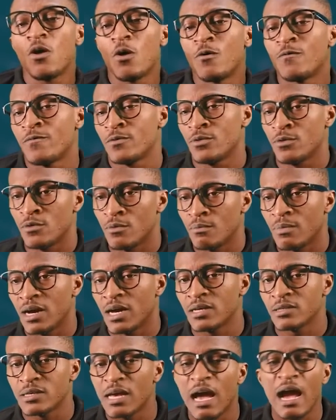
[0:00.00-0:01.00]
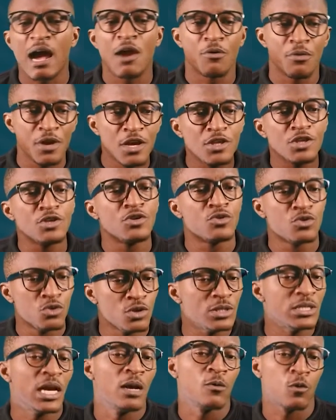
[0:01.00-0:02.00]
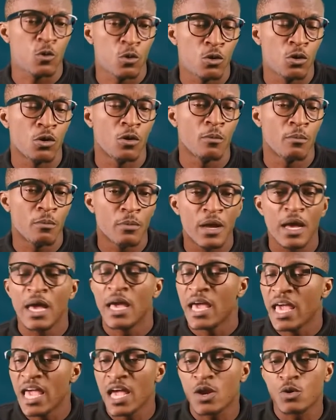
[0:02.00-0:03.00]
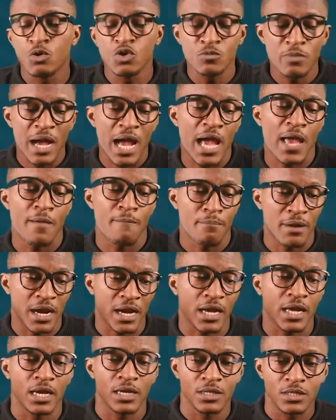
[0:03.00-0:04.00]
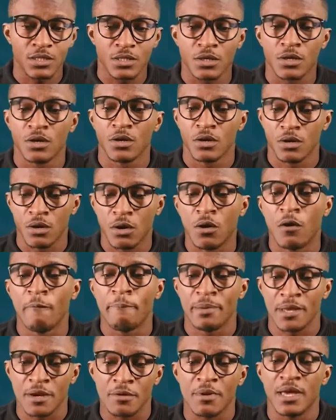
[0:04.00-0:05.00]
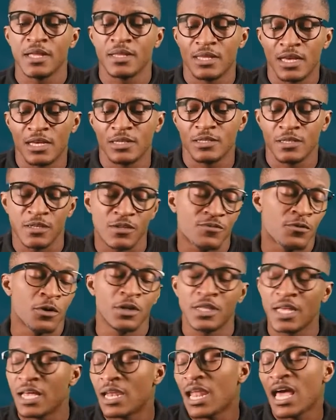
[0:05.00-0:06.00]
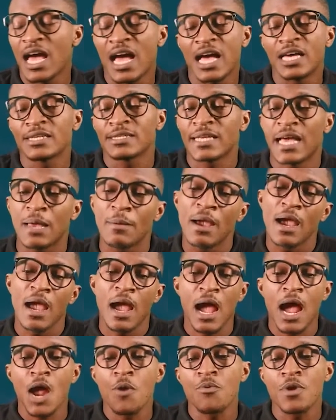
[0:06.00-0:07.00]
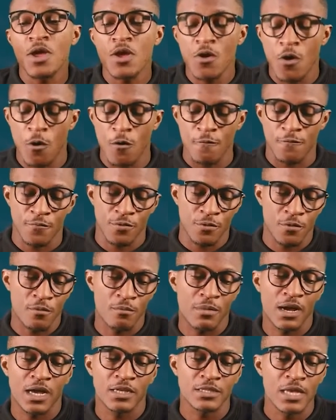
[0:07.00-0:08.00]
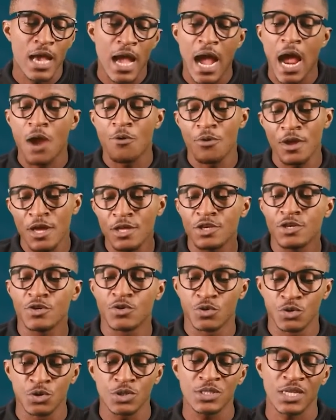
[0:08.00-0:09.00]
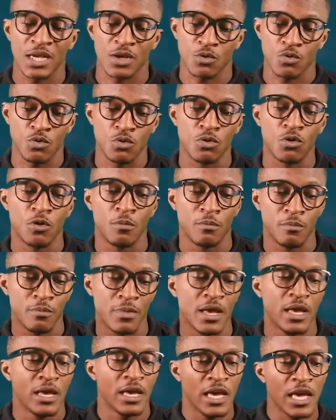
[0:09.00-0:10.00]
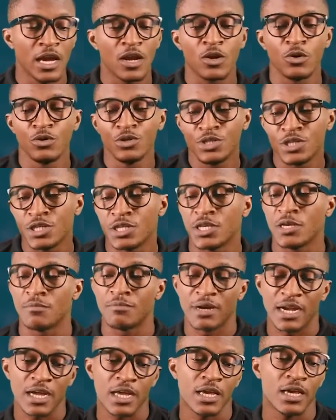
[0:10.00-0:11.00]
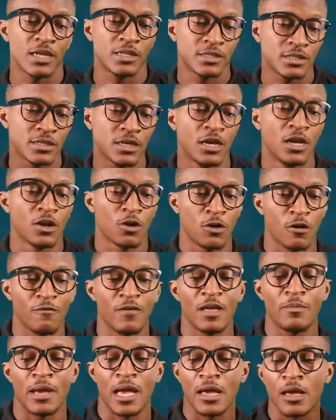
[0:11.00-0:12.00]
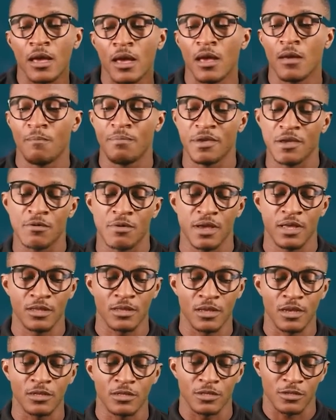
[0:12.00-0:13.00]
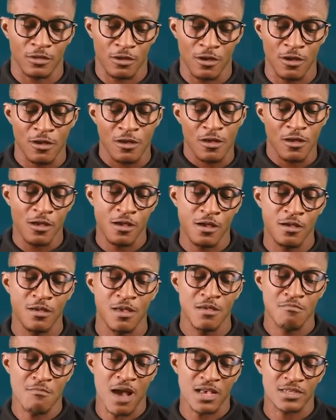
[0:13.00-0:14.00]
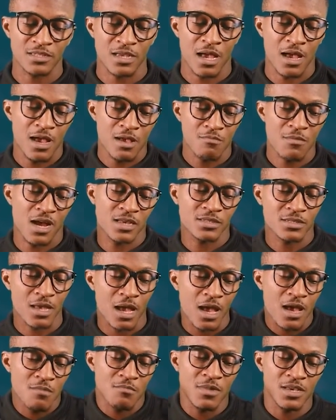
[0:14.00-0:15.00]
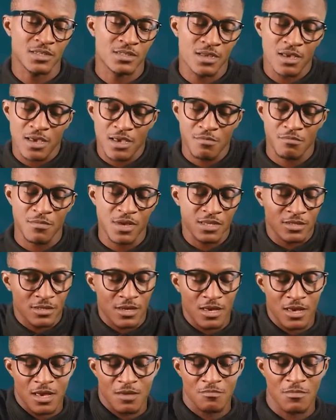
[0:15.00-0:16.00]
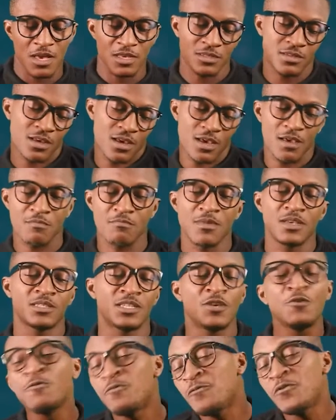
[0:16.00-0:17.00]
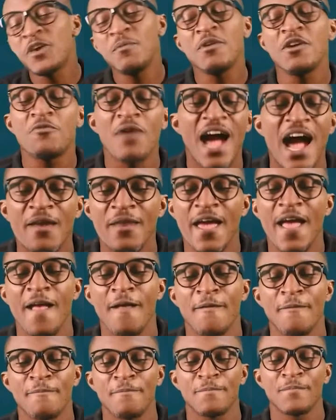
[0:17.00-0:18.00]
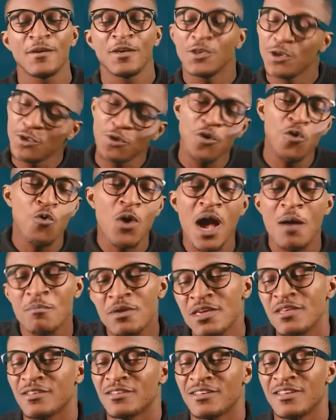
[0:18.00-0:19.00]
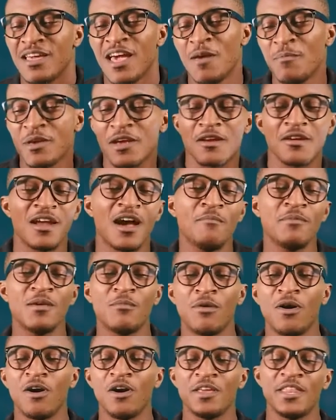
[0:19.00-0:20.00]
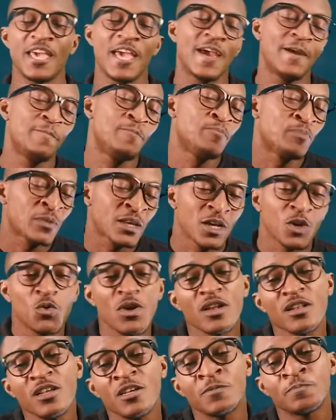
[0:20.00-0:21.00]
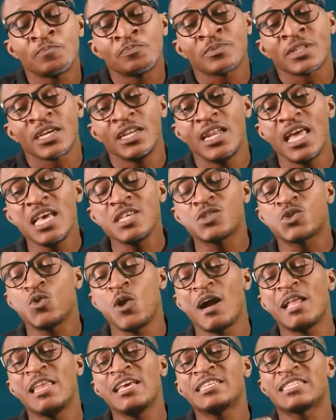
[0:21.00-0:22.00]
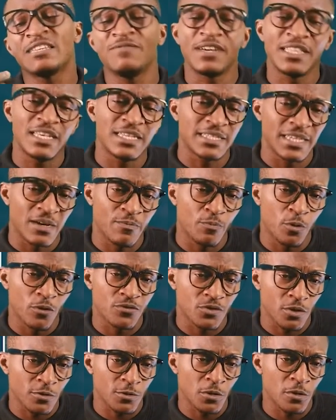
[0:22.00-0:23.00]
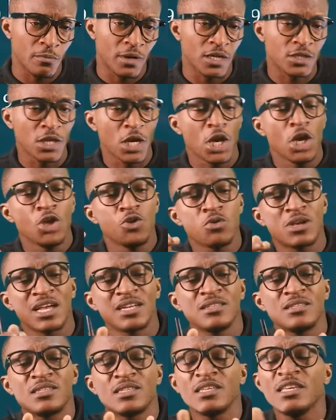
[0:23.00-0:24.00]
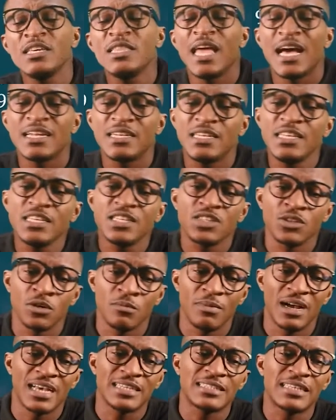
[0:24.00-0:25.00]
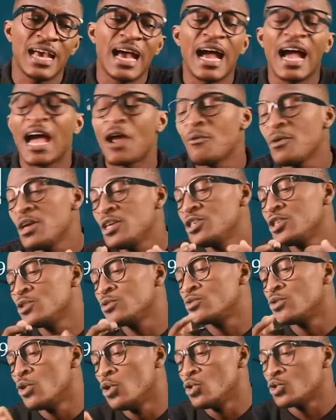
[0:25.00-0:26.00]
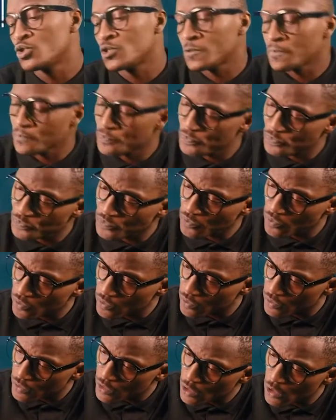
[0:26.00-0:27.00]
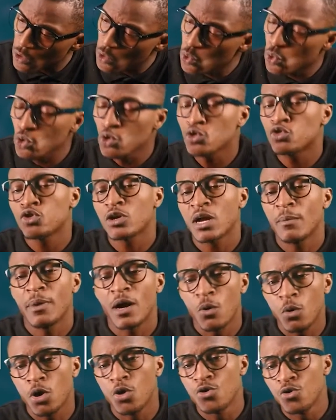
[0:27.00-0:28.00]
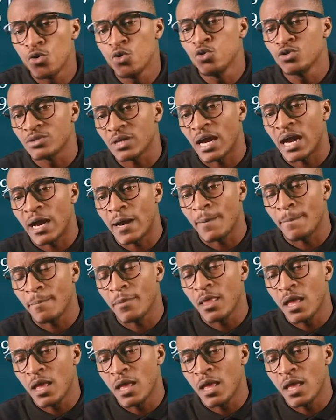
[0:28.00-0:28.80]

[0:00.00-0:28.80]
of numbers arranged in rows and columns enclosed by brackets or parentheses. For the last time, array of numbers arranged in rows and columns enclosed in a bracket covered by parentheses. Basa, bese. You feel me right there? You know what I mean? And me Grammy boy there. Quickly, let's give an example of such numbers. You can see that these numbers are arranged in rows. We're going to talk about what rows are.